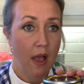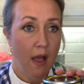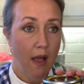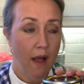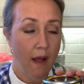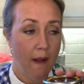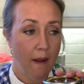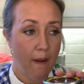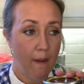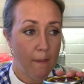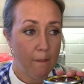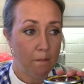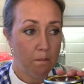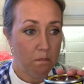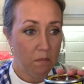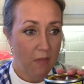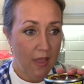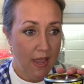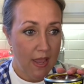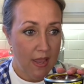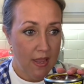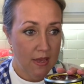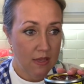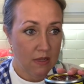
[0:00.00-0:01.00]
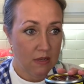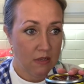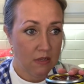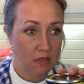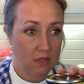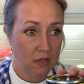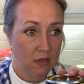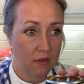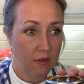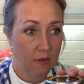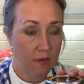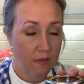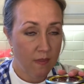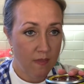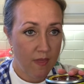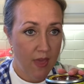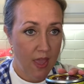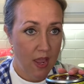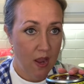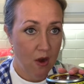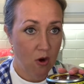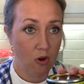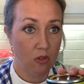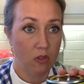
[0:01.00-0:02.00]
um, and
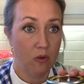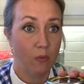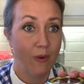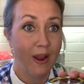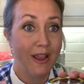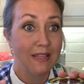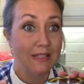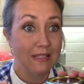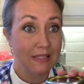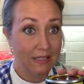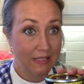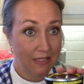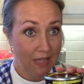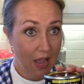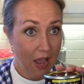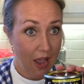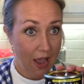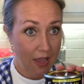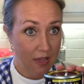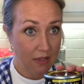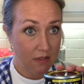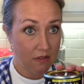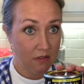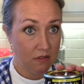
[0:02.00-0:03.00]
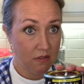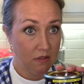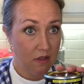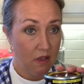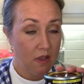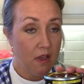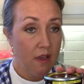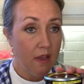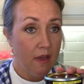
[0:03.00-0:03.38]
they are the right size.